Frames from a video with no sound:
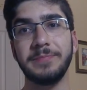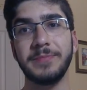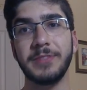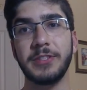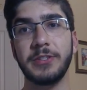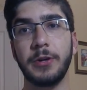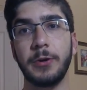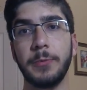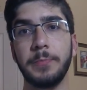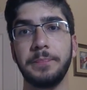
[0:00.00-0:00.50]

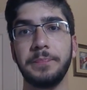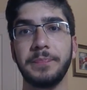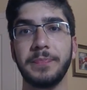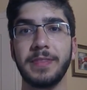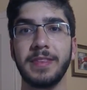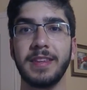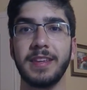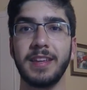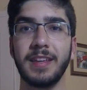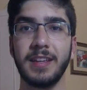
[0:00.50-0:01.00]
So
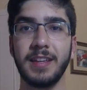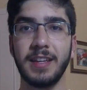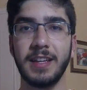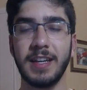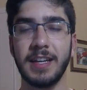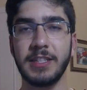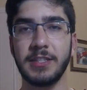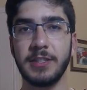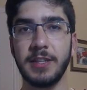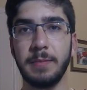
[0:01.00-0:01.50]

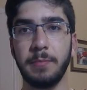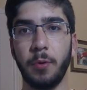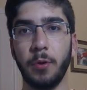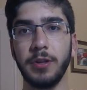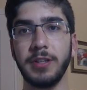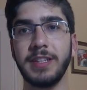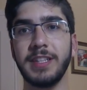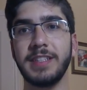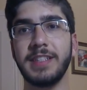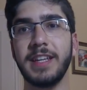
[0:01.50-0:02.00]
it's
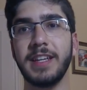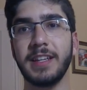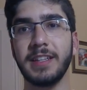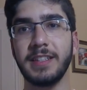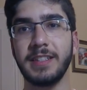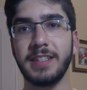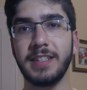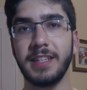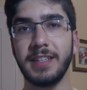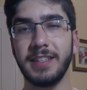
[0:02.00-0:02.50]
important to stay
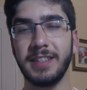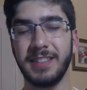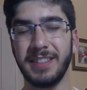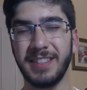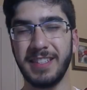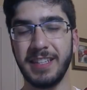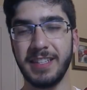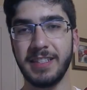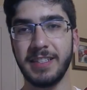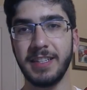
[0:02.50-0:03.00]

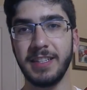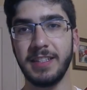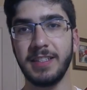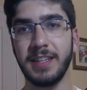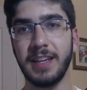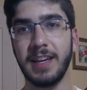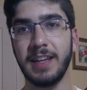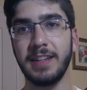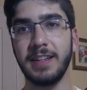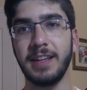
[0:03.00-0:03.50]

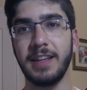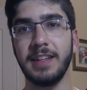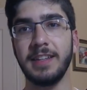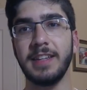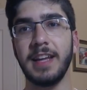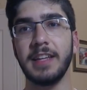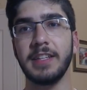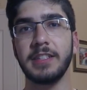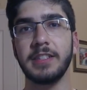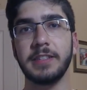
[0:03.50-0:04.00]
consistent and
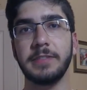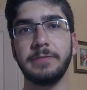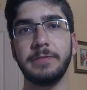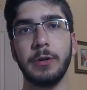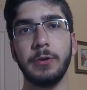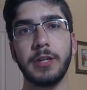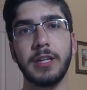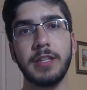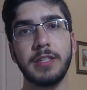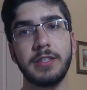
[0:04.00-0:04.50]
intensely
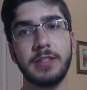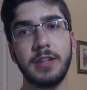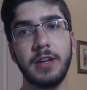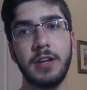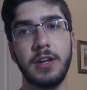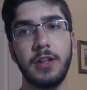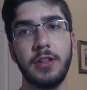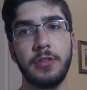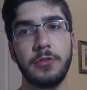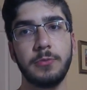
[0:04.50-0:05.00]
focused
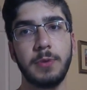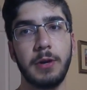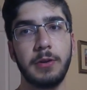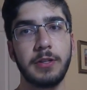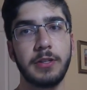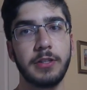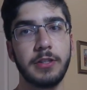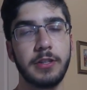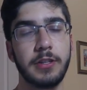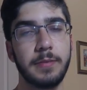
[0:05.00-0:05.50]

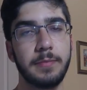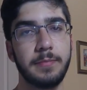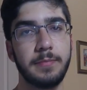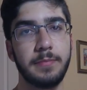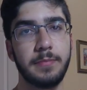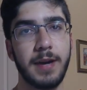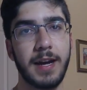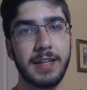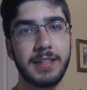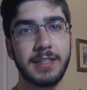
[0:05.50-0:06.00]
throughout your
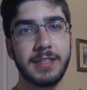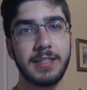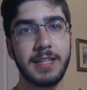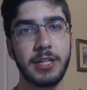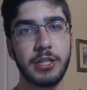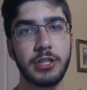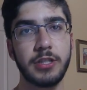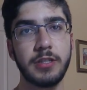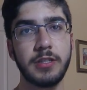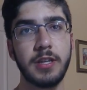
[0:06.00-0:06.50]
practice
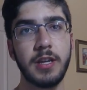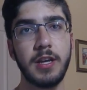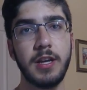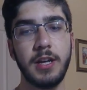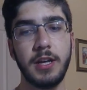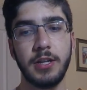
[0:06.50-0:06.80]
sessions.